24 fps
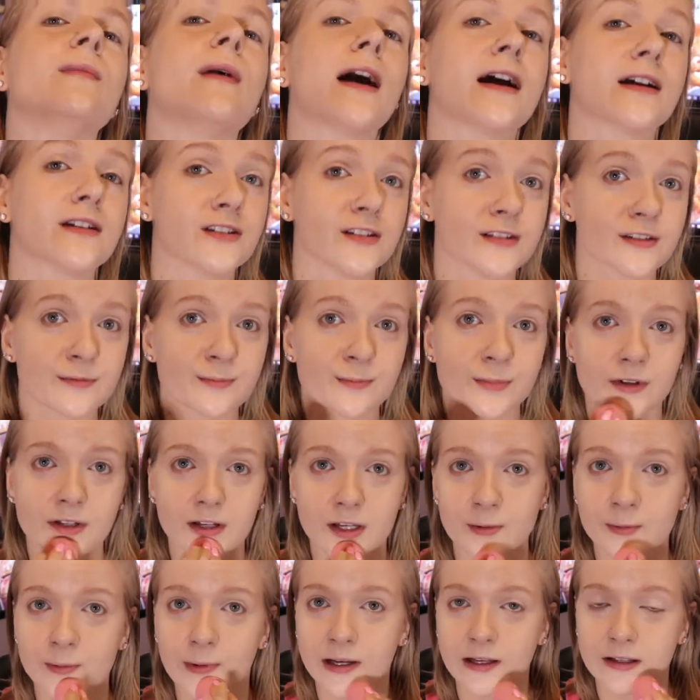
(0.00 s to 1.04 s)
matches
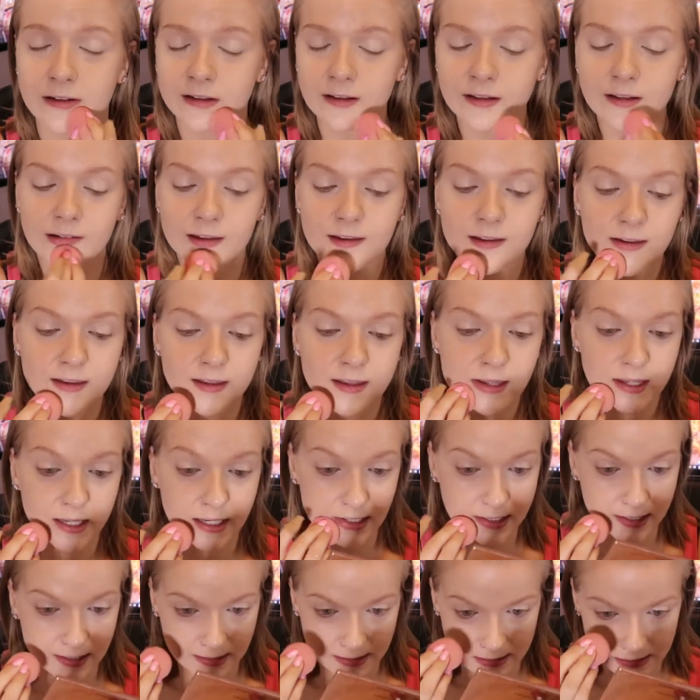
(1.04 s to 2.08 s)
pretty well,
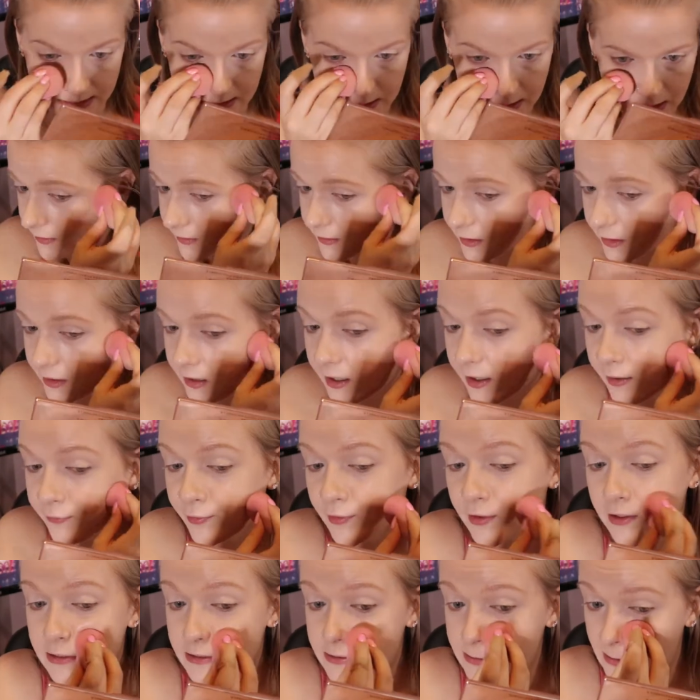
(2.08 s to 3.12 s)
and the
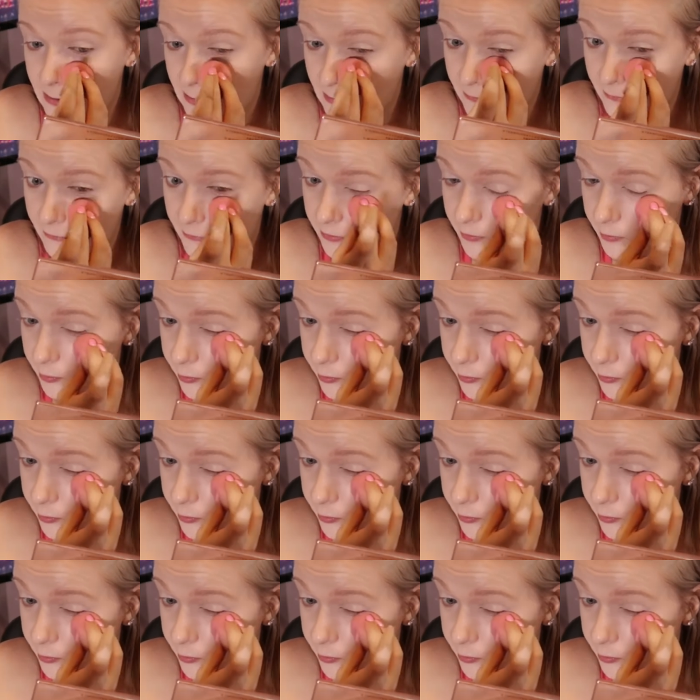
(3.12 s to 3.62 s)
coverage is